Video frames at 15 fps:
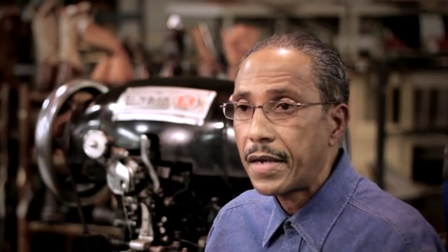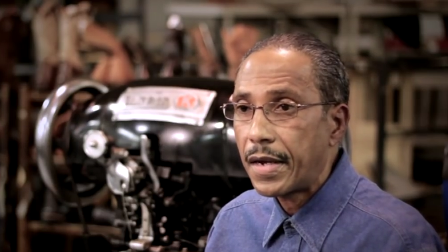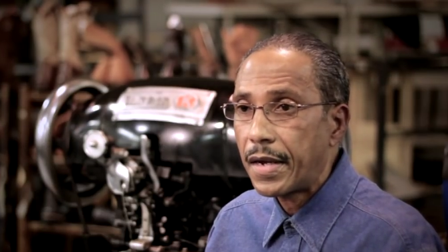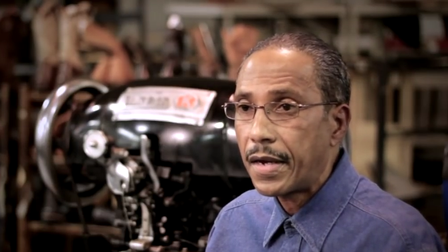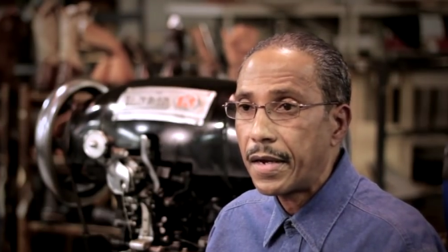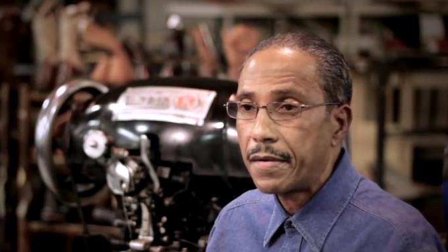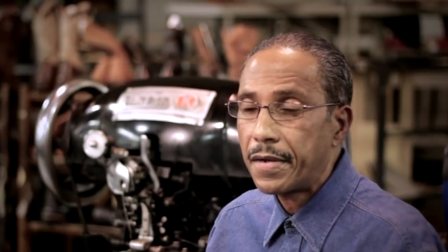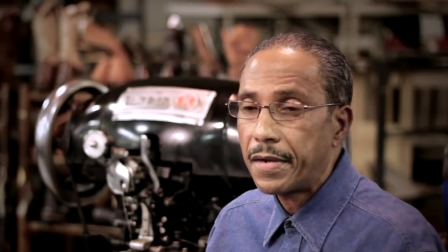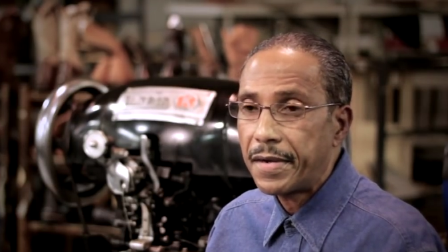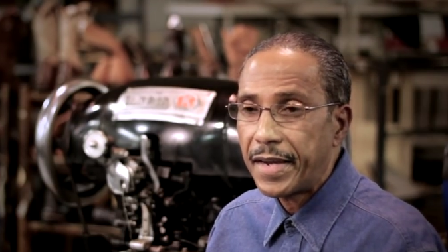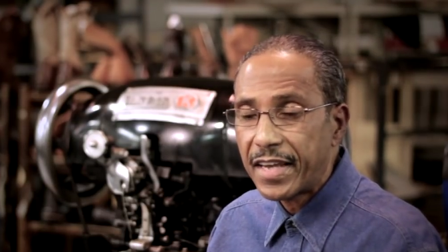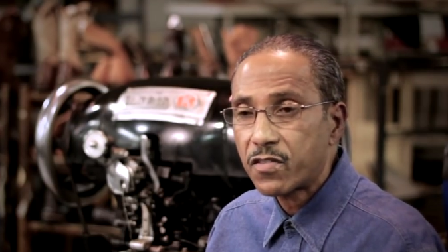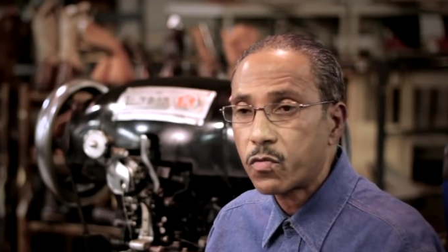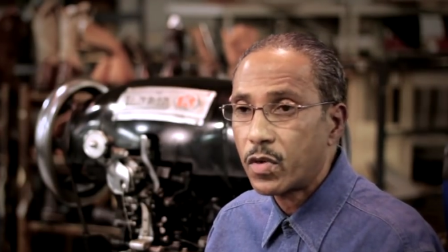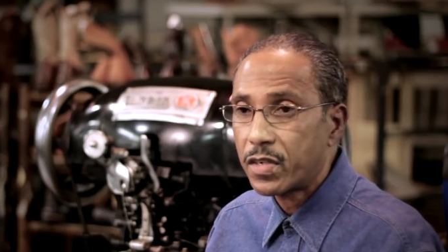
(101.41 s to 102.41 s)
And
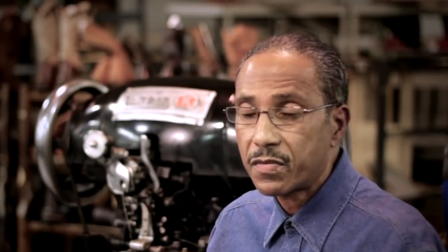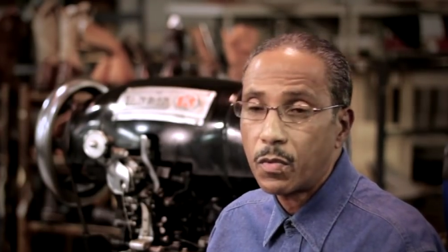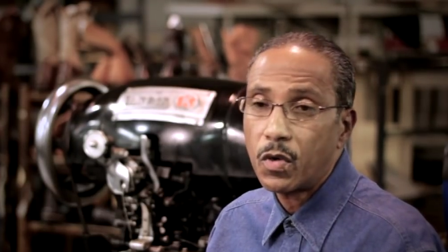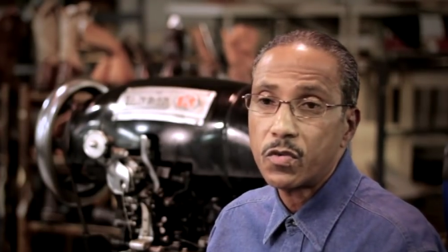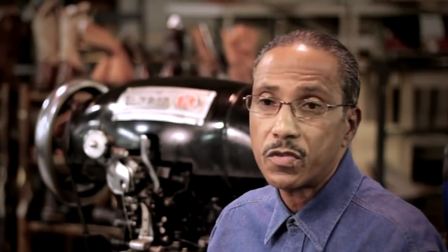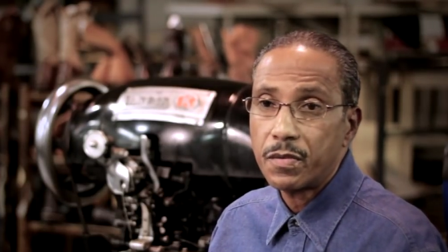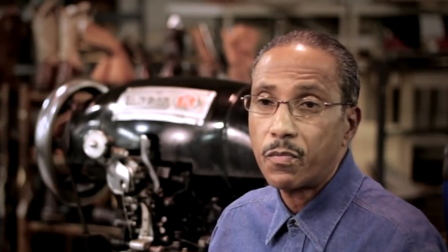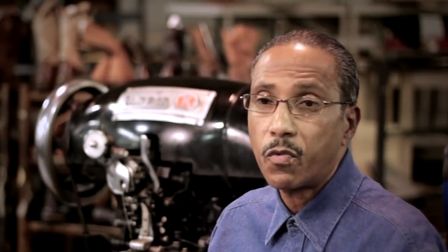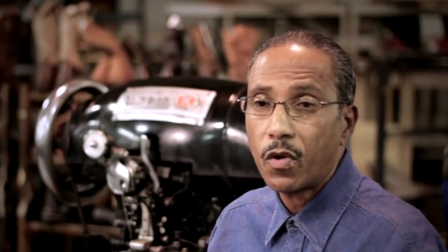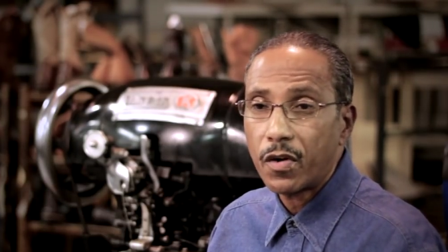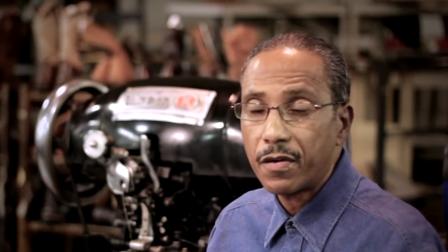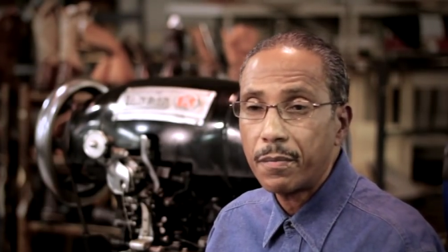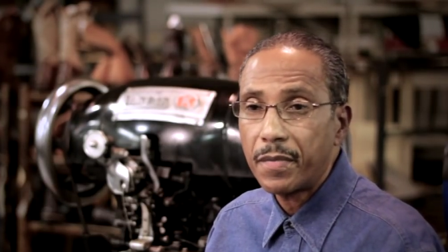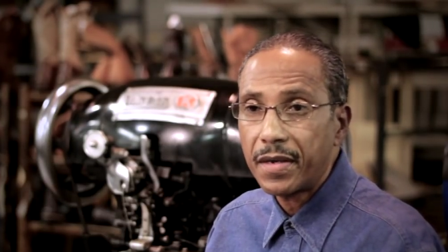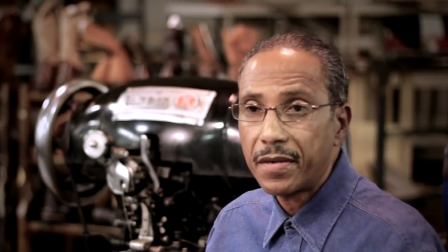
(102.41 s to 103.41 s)
that's what's most important to